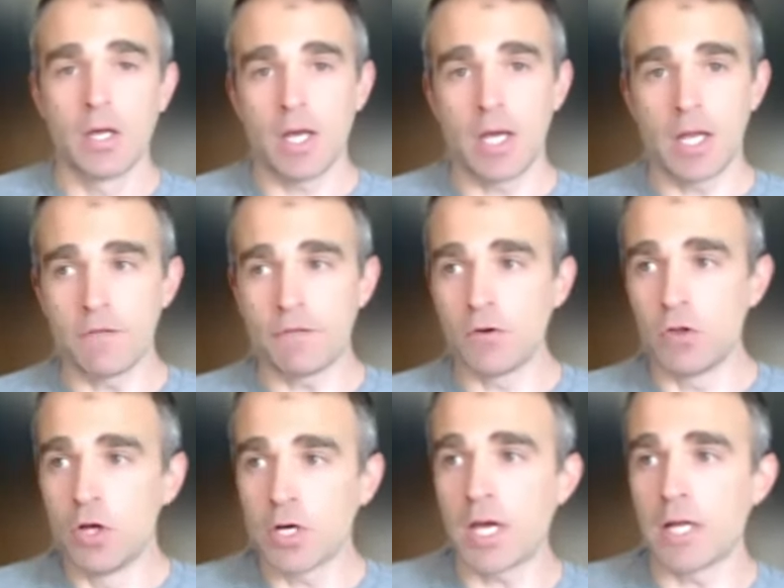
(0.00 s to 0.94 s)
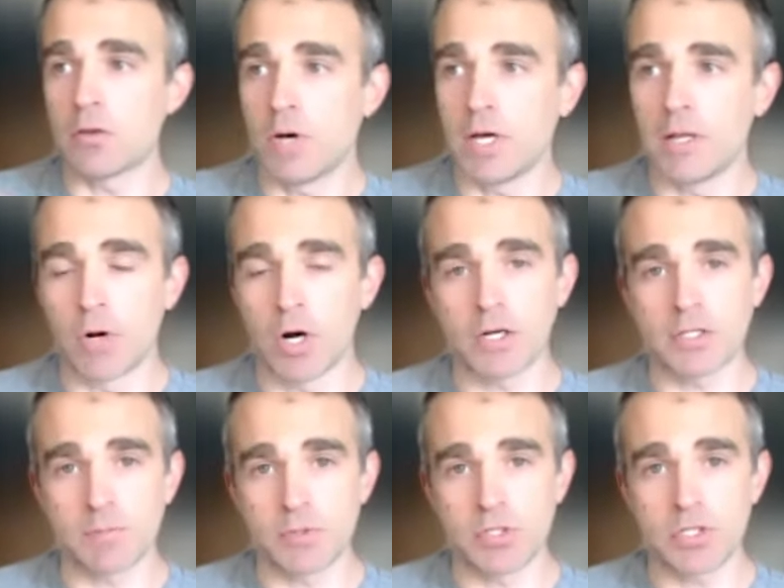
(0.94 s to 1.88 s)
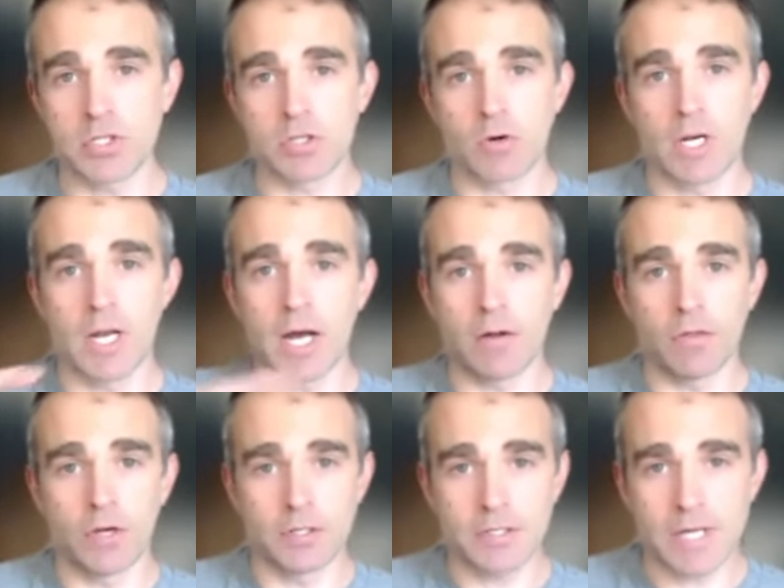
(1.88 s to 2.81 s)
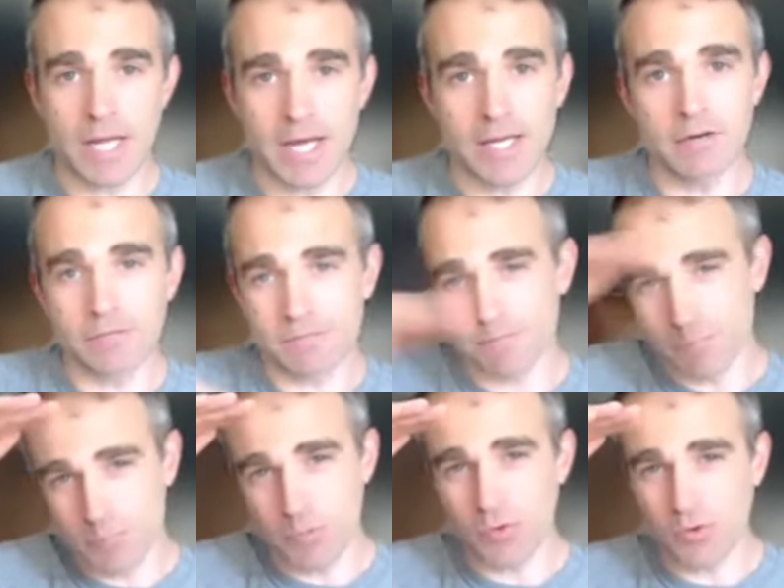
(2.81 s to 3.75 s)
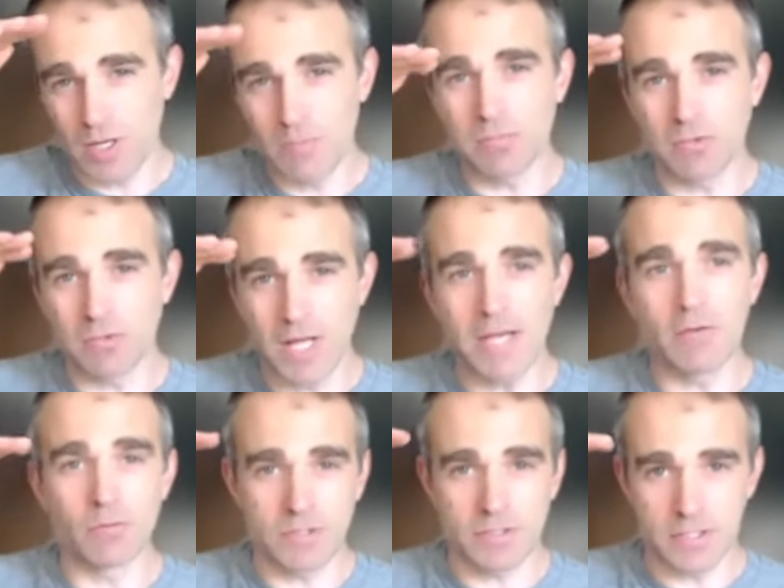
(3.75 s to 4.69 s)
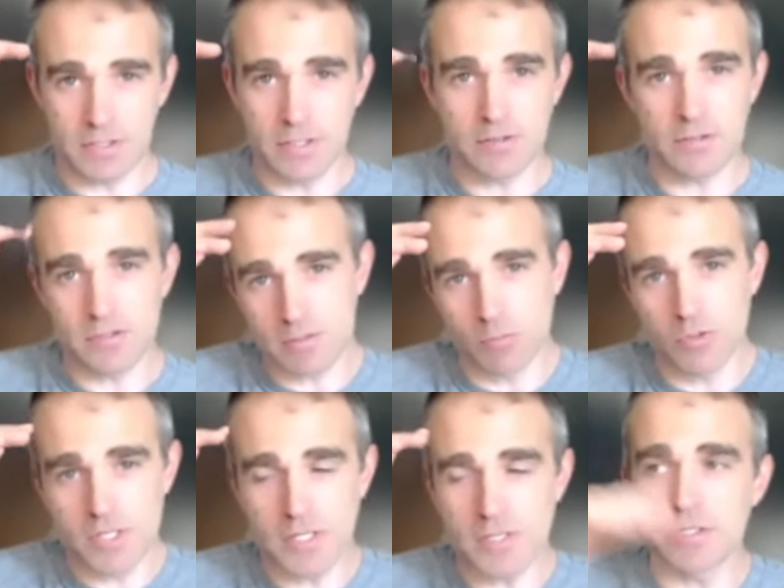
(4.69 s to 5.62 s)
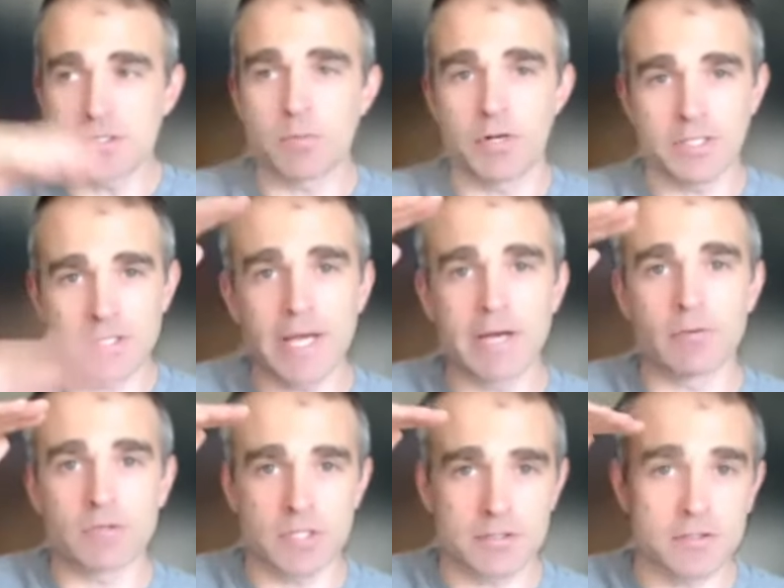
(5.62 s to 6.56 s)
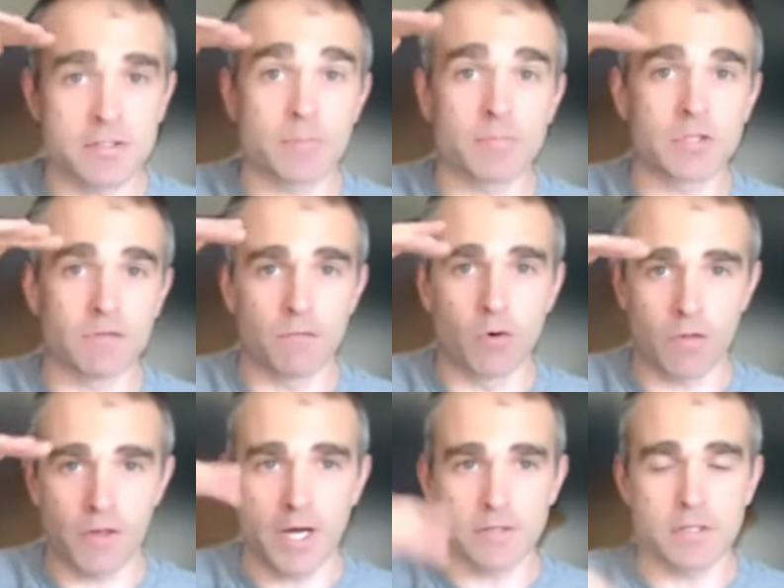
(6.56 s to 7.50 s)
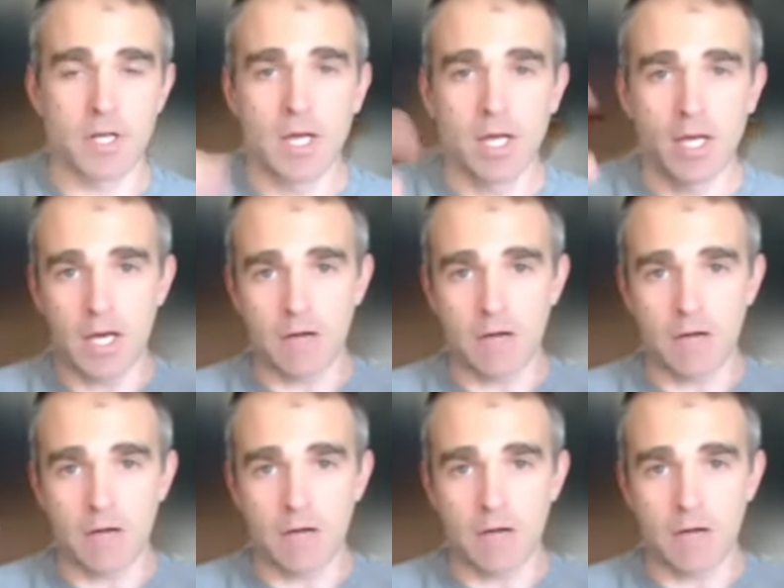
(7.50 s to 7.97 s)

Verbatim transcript: And if you look at the way the market's positioned right now, there's kind of pretty light resistance. There's some resistance, but it's light resistance up until 4,000. At